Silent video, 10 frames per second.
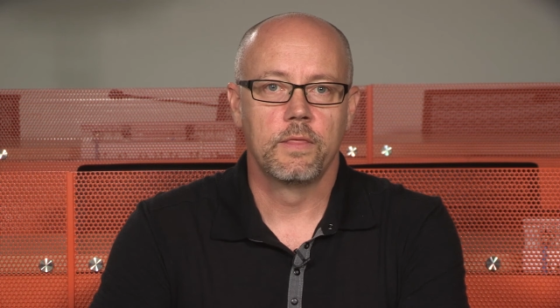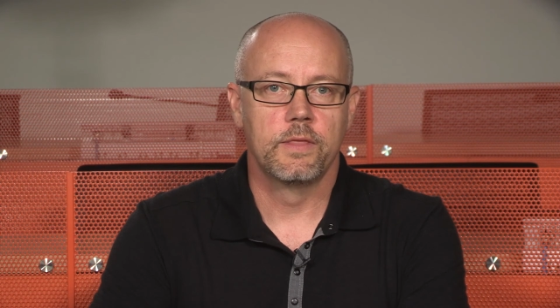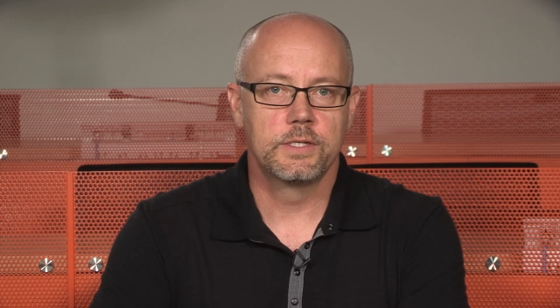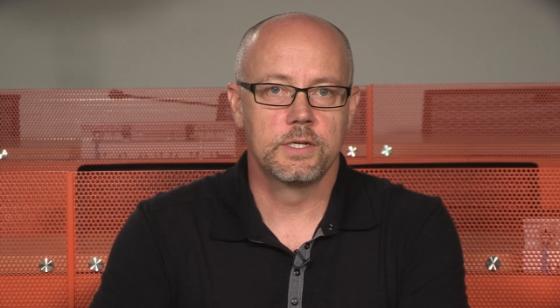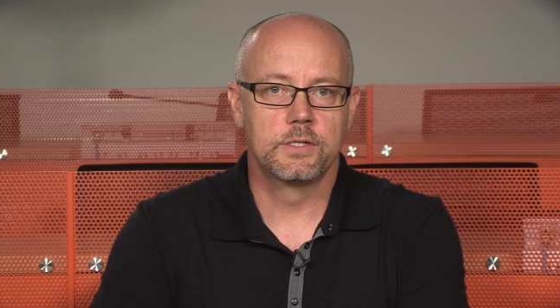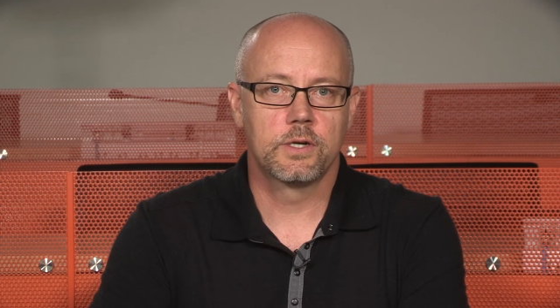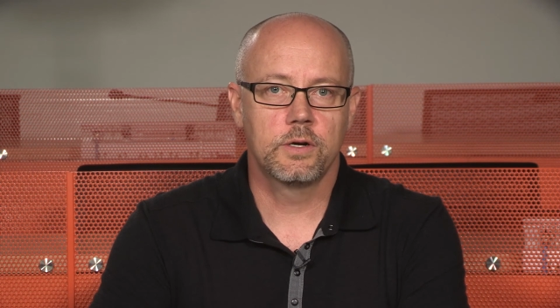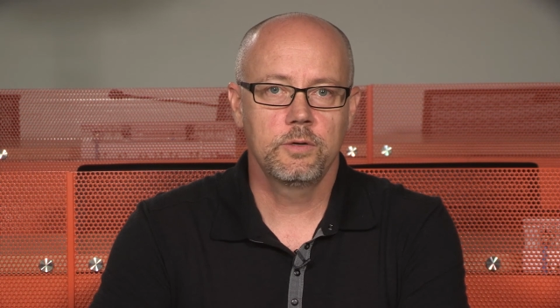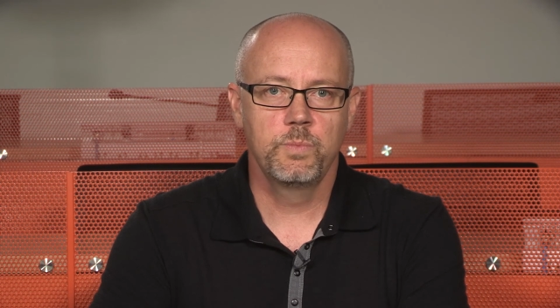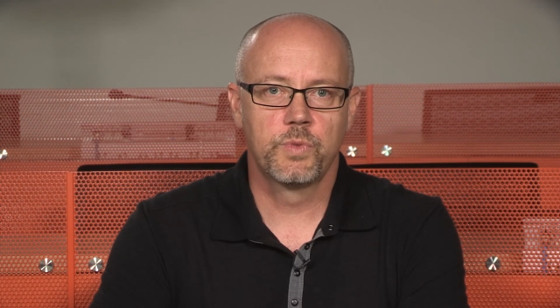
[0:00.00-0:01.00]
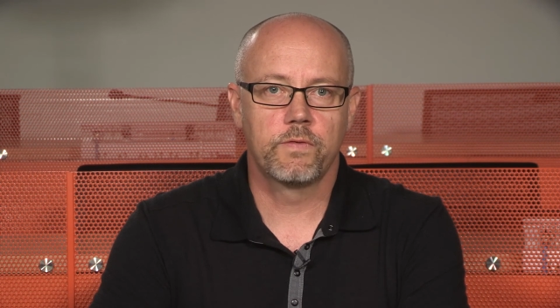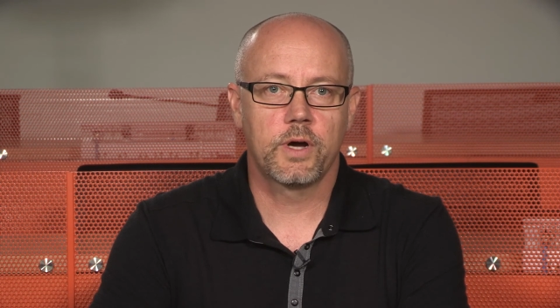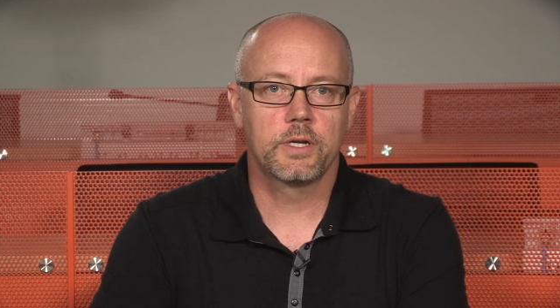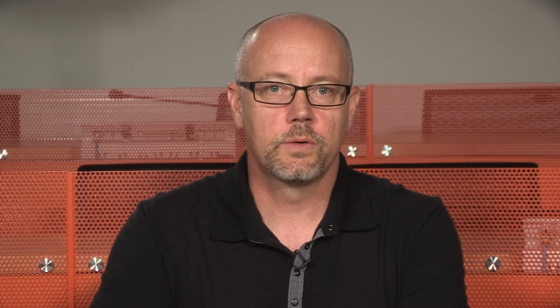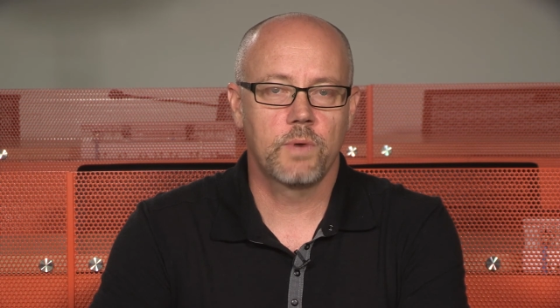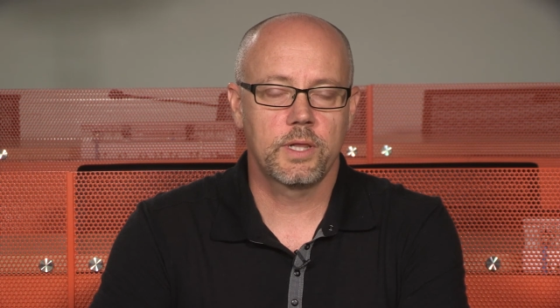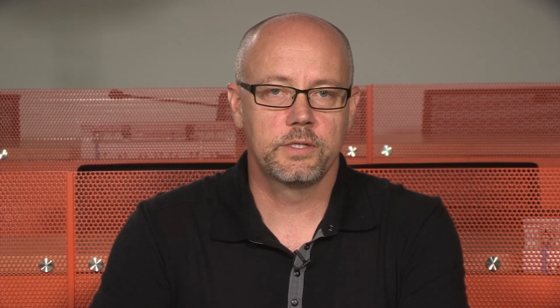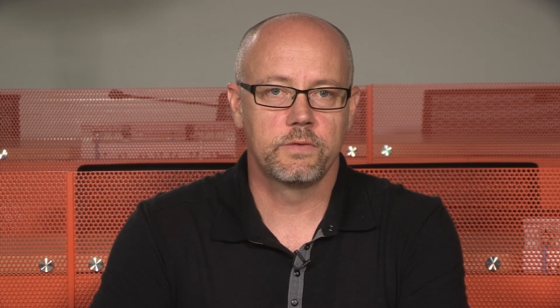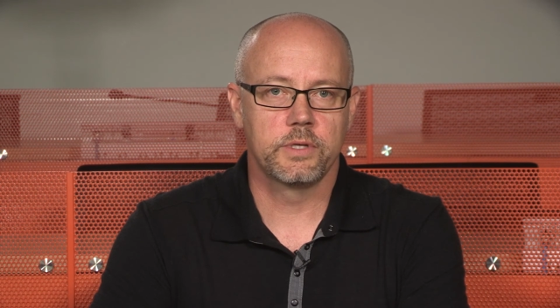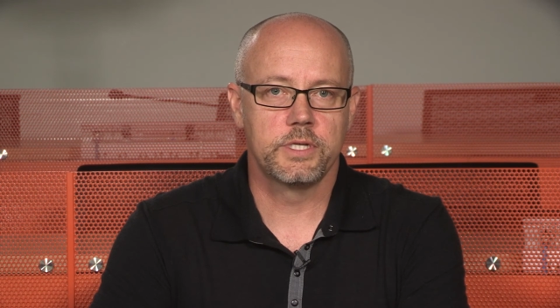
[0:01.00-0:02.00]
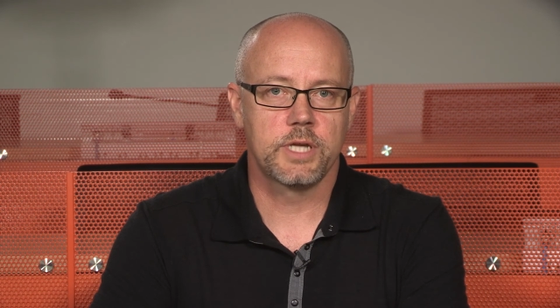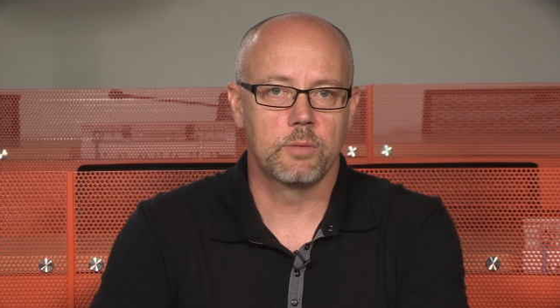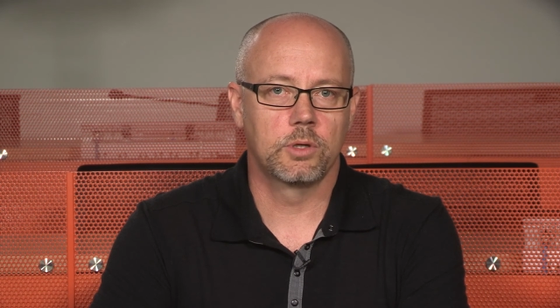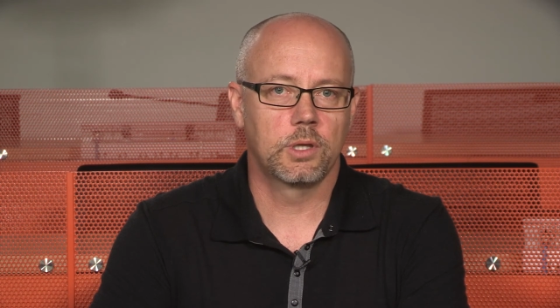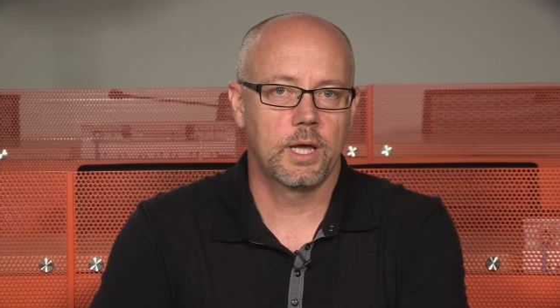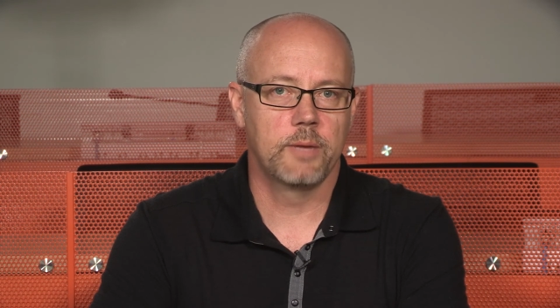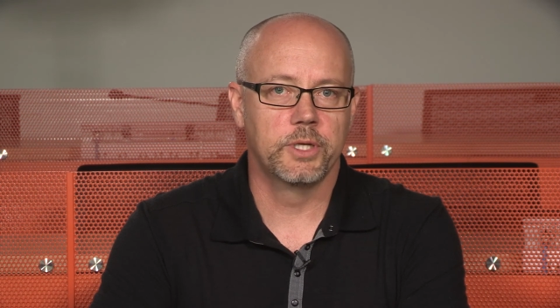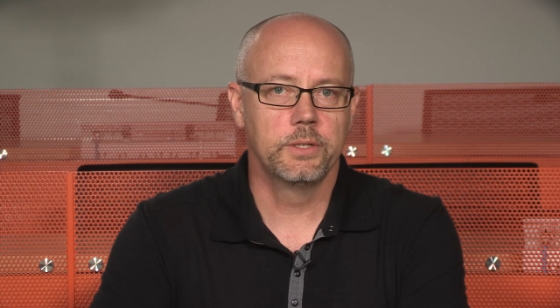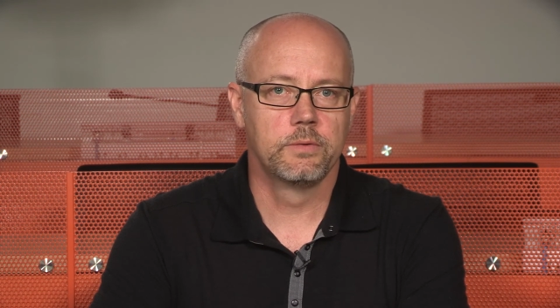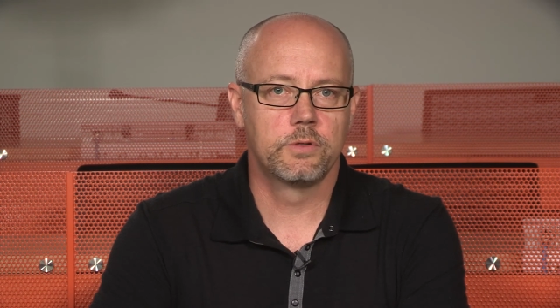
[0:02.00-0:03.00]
This in turn provided a relatively stable climate